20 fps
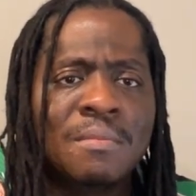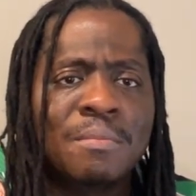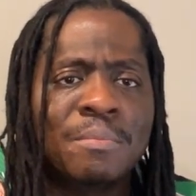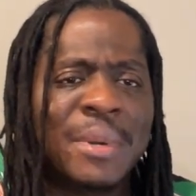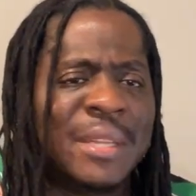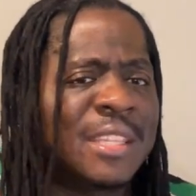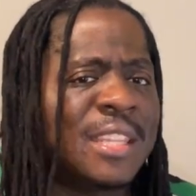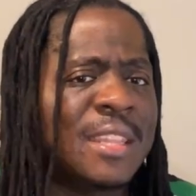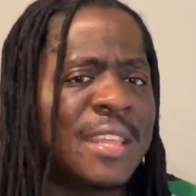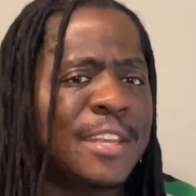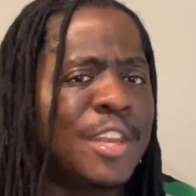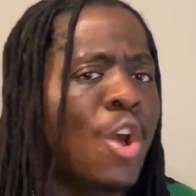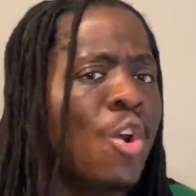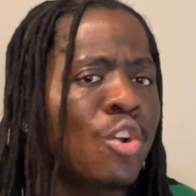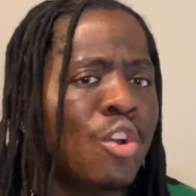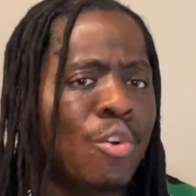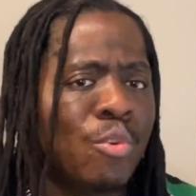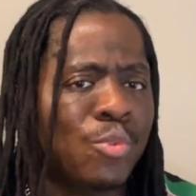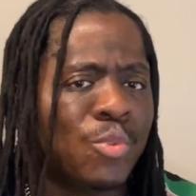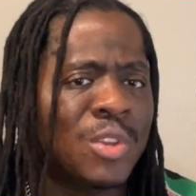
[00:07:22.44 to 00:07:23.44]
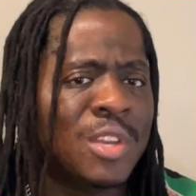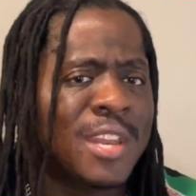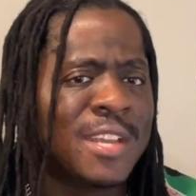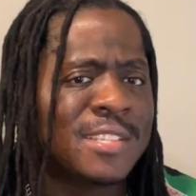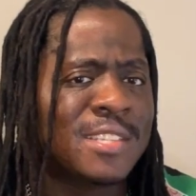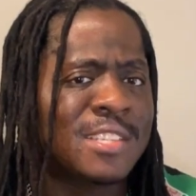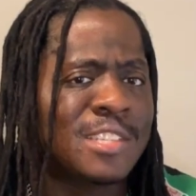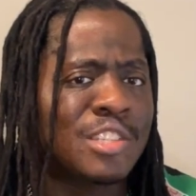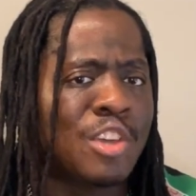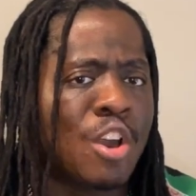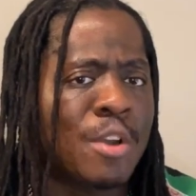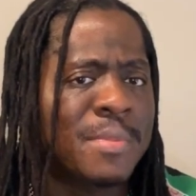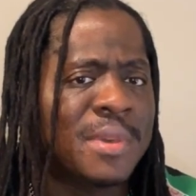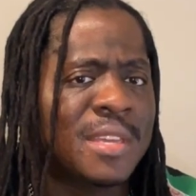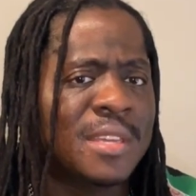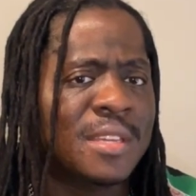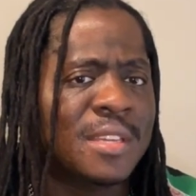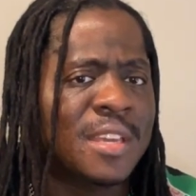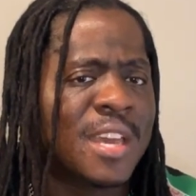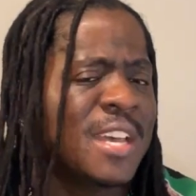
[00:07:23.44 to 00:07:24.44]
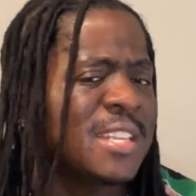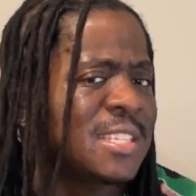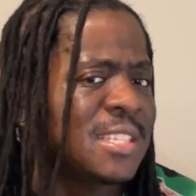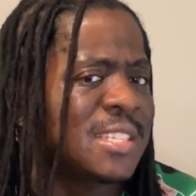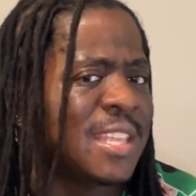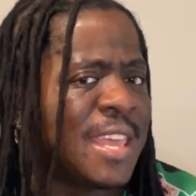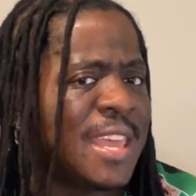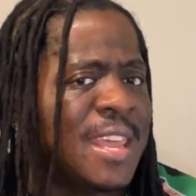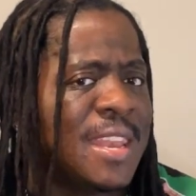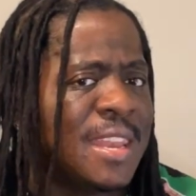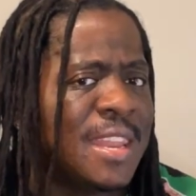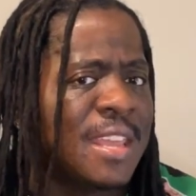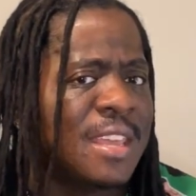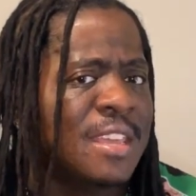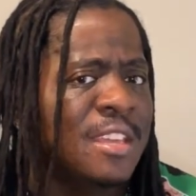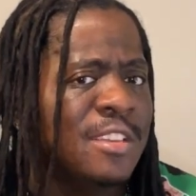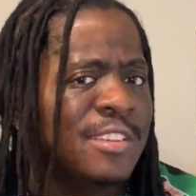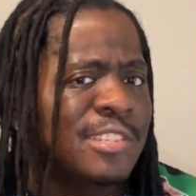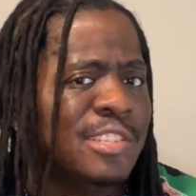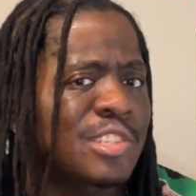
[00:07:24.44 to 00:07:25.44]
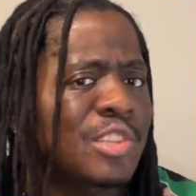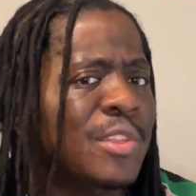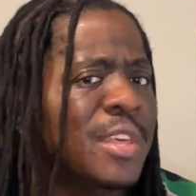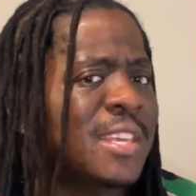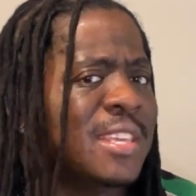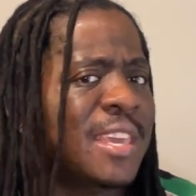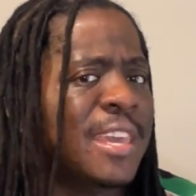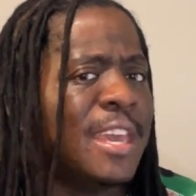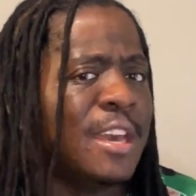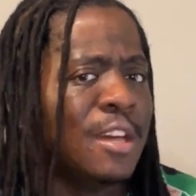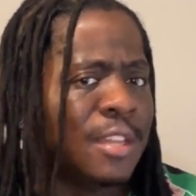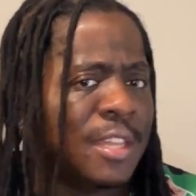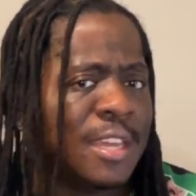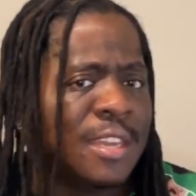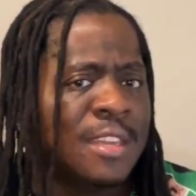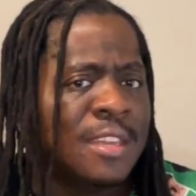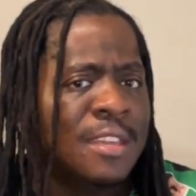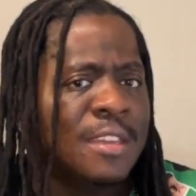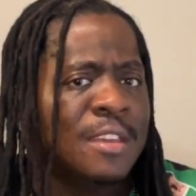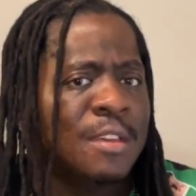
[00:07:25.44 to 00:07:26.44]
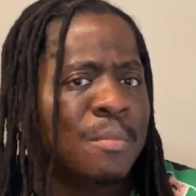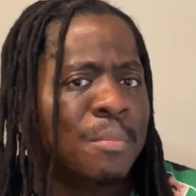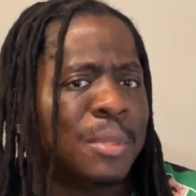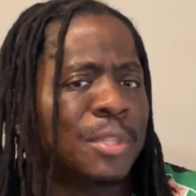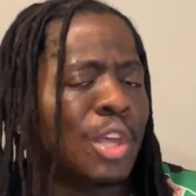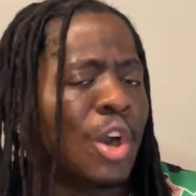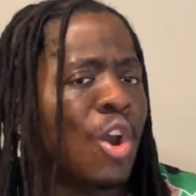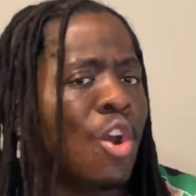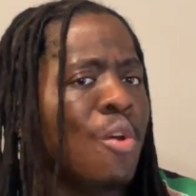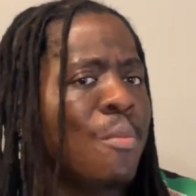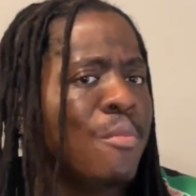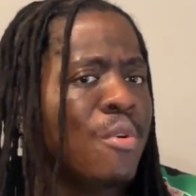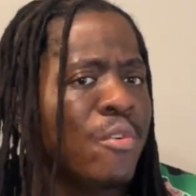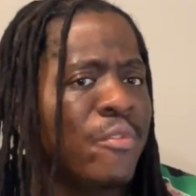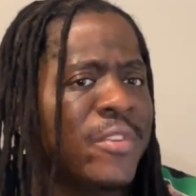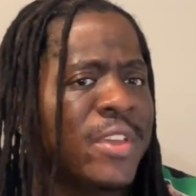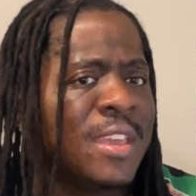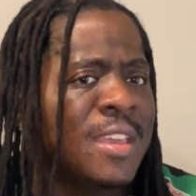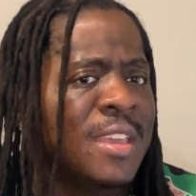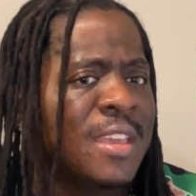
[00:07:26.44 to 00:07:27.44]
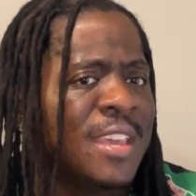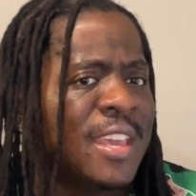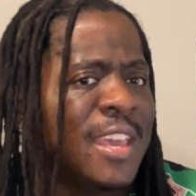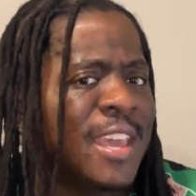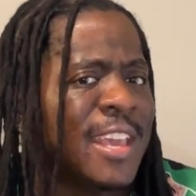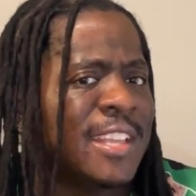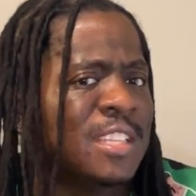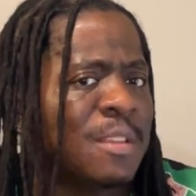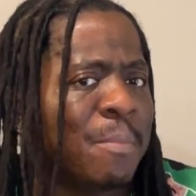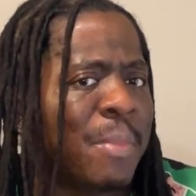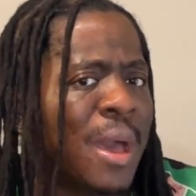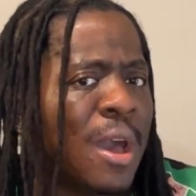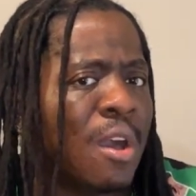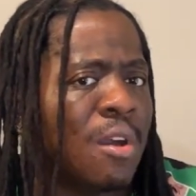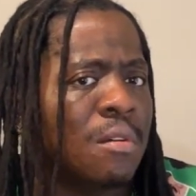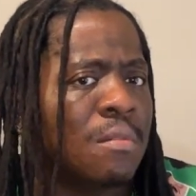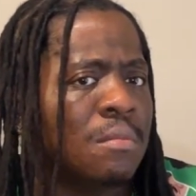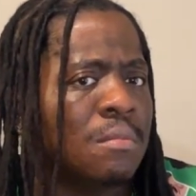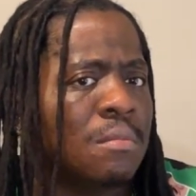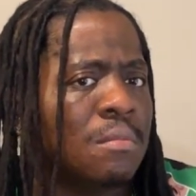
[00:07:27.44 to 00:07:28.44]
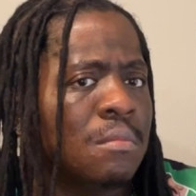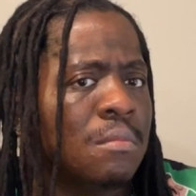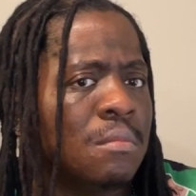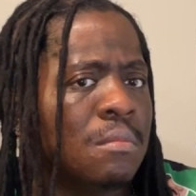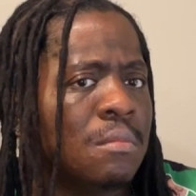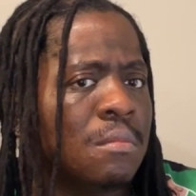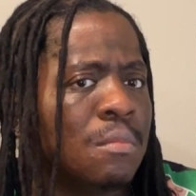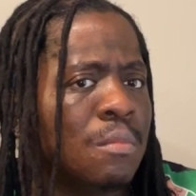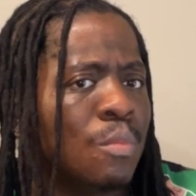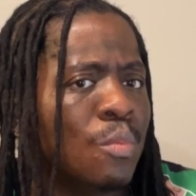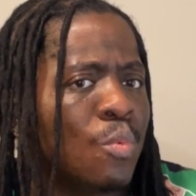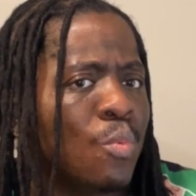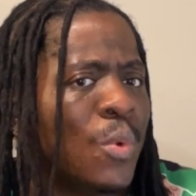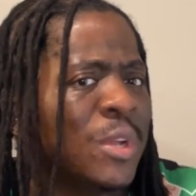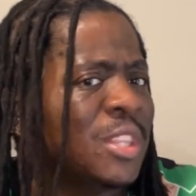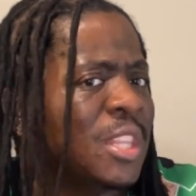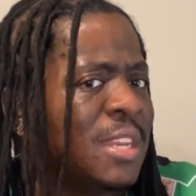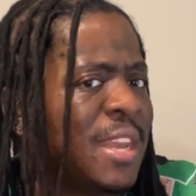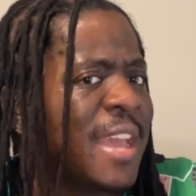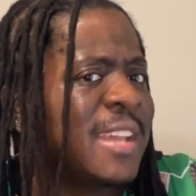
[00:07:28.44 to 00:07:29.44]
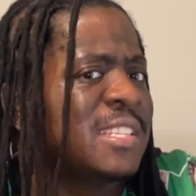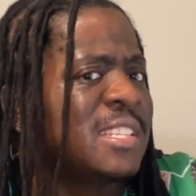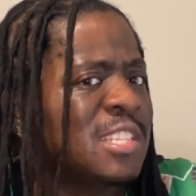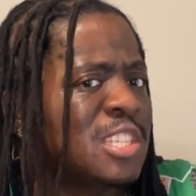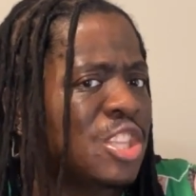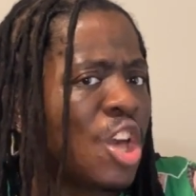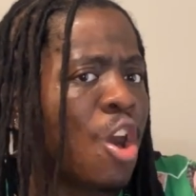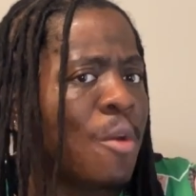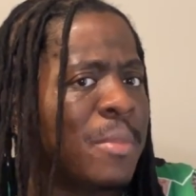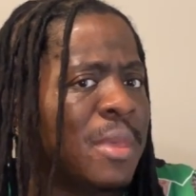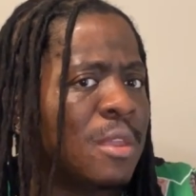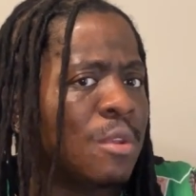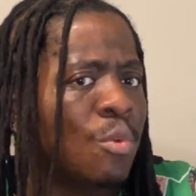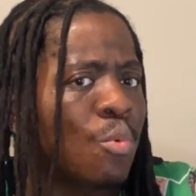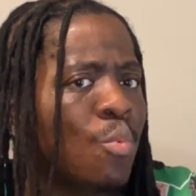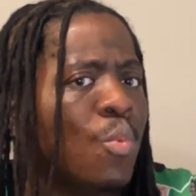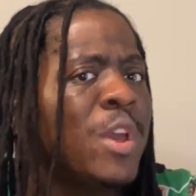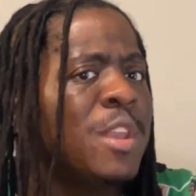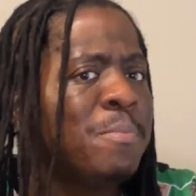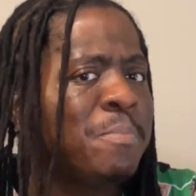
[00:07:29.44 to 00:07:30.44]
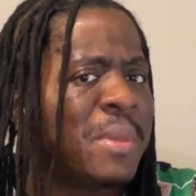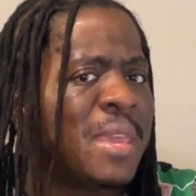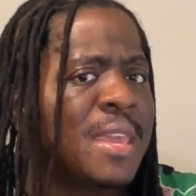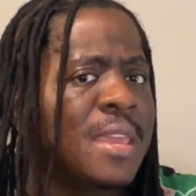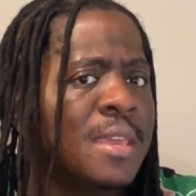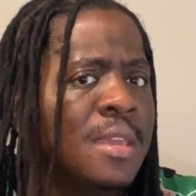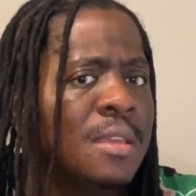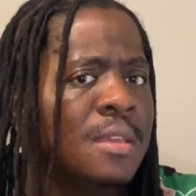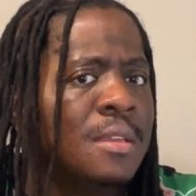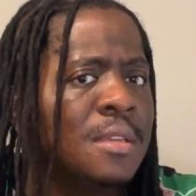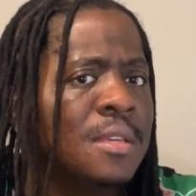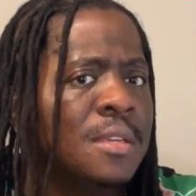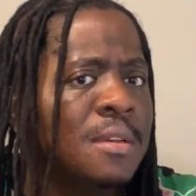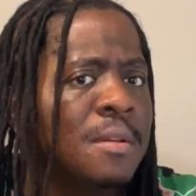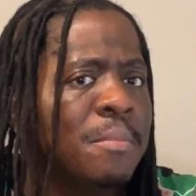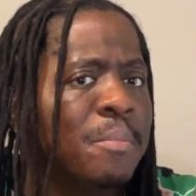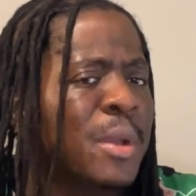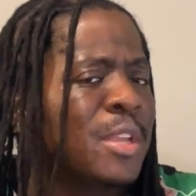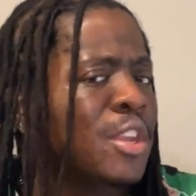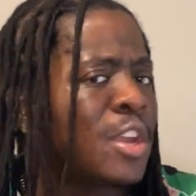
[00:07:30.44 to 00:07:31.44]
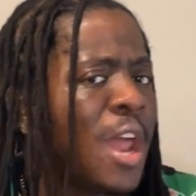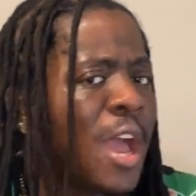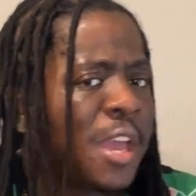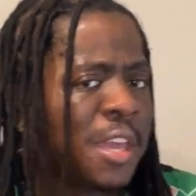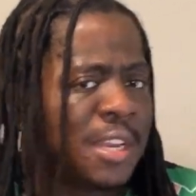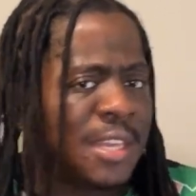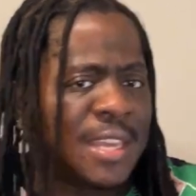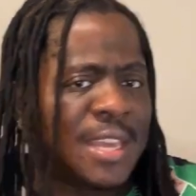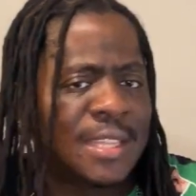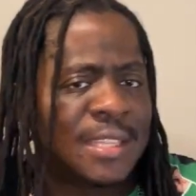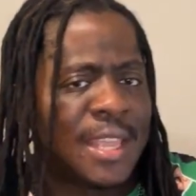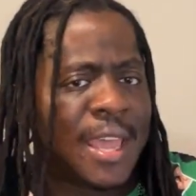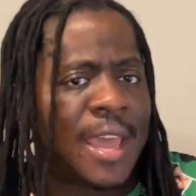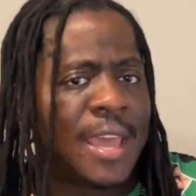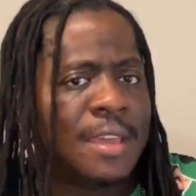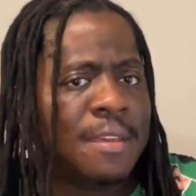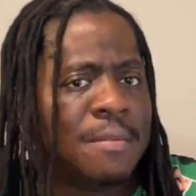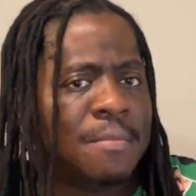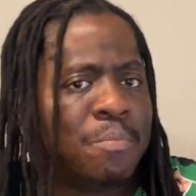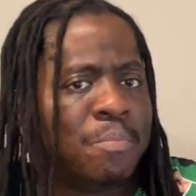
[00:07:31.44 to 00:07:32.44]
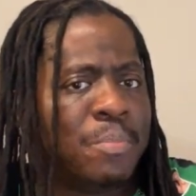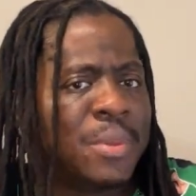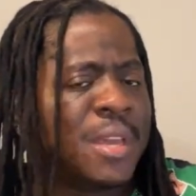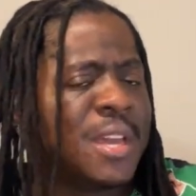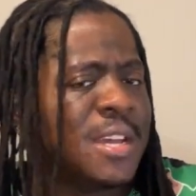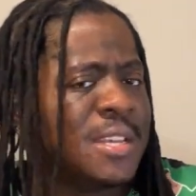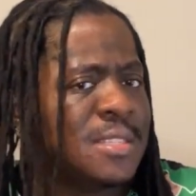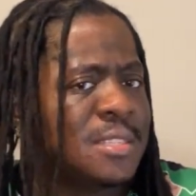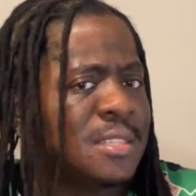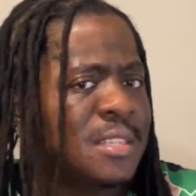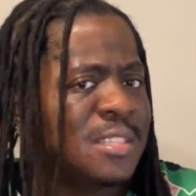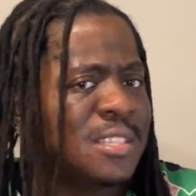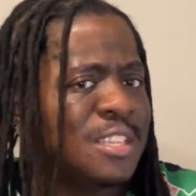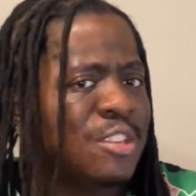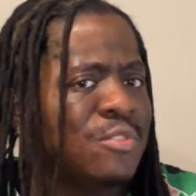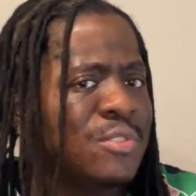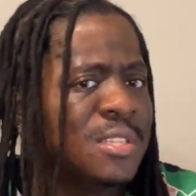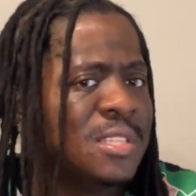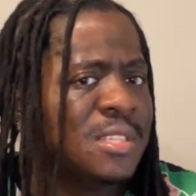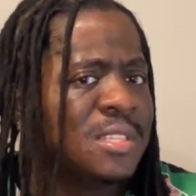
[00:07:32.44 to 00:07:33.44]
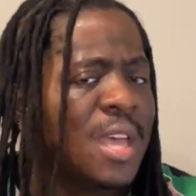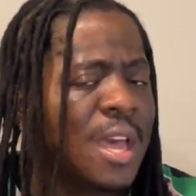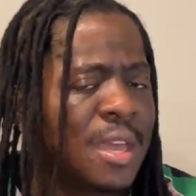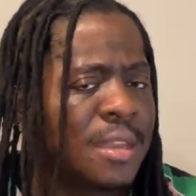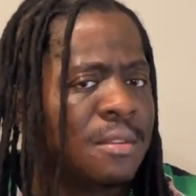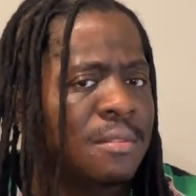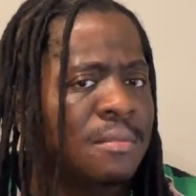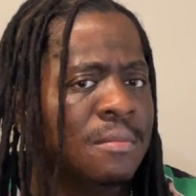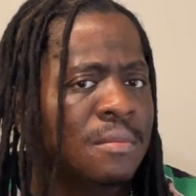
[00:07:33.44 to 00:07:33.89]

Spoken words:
but then they don't go through the next installment because it's the ending, so they kill it, but the whole movie is about what the next installment would be, but you're not gonna get that because the series is done.